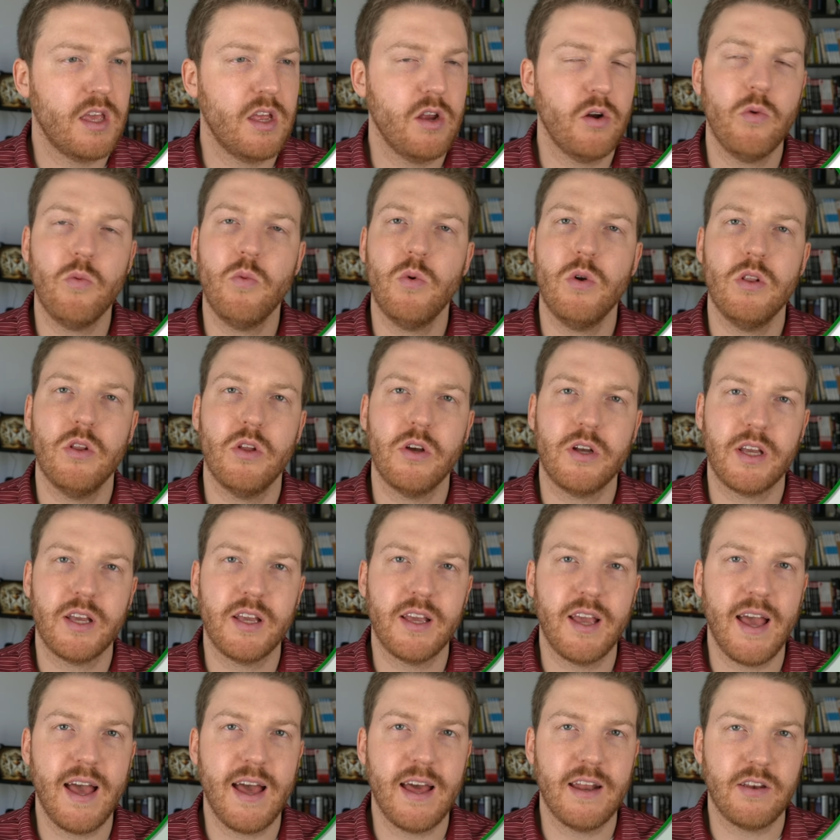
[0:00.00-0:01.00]
Here we're
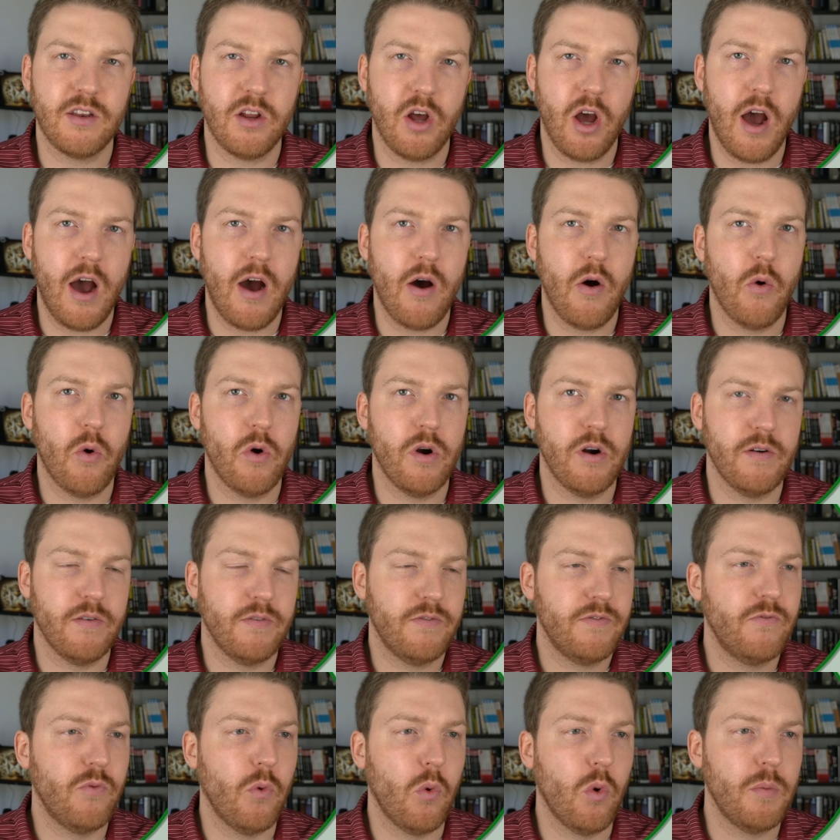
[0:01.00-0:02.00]
looking at
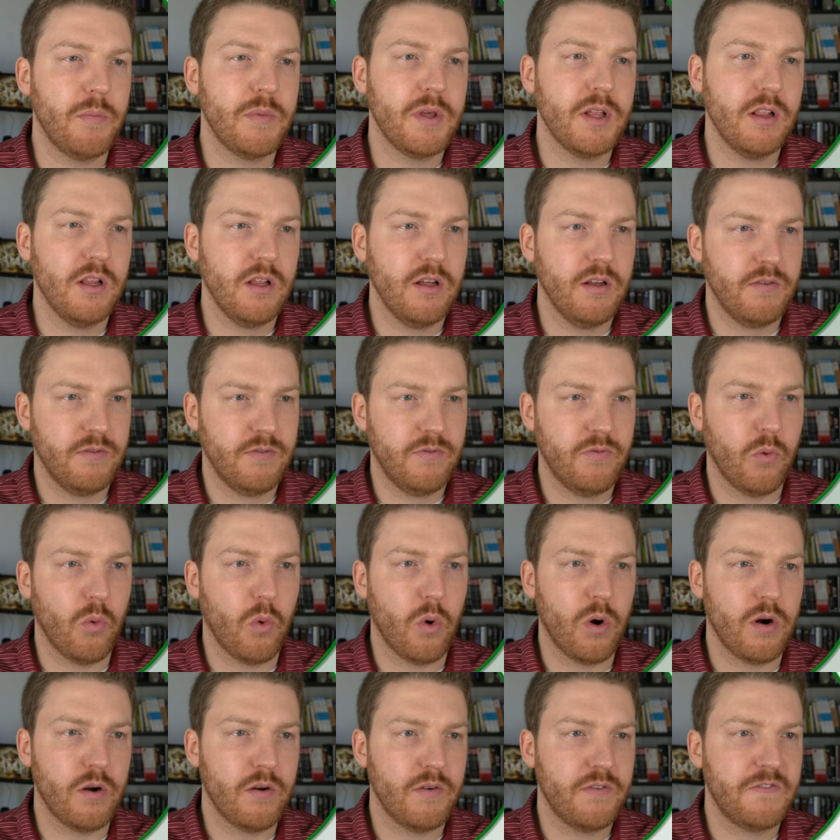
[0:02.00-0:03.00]
our formula
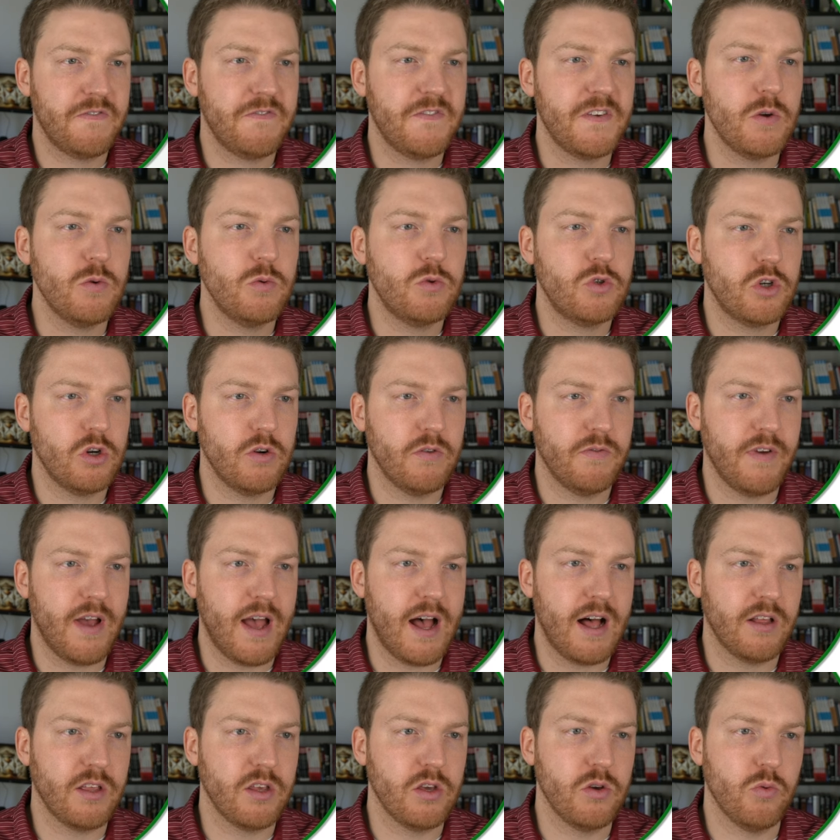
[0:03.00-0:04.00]
for future
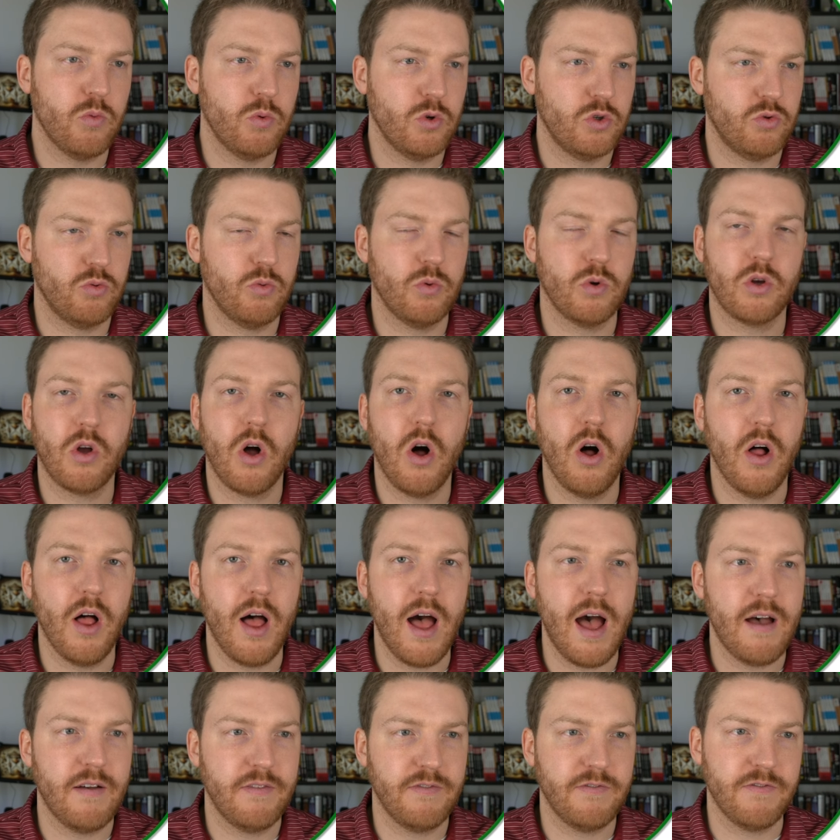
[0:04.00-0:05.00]
value, which we'll call
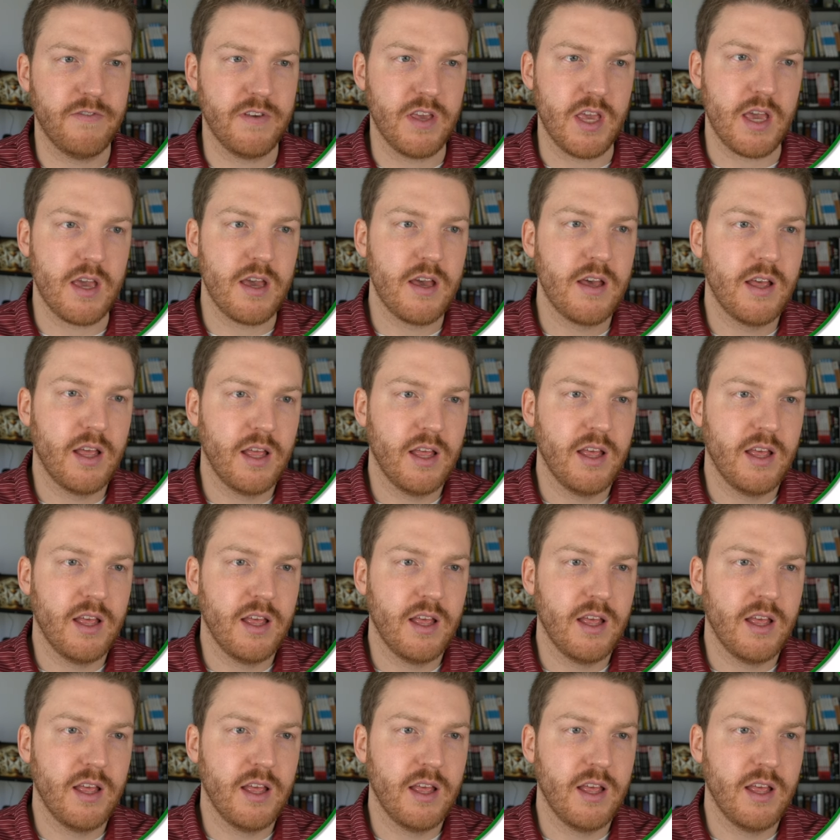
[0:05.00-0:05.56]
FV.